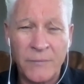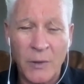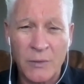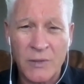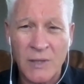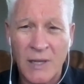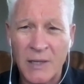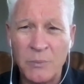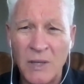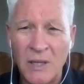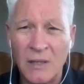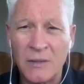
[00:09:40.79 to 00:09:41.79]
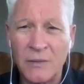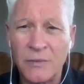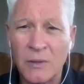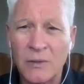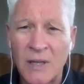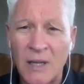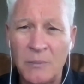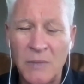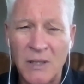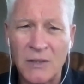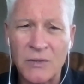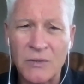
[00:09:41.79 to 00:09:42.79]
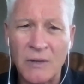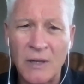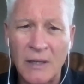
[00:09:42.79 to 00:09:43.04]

folks like me into full-time ministry.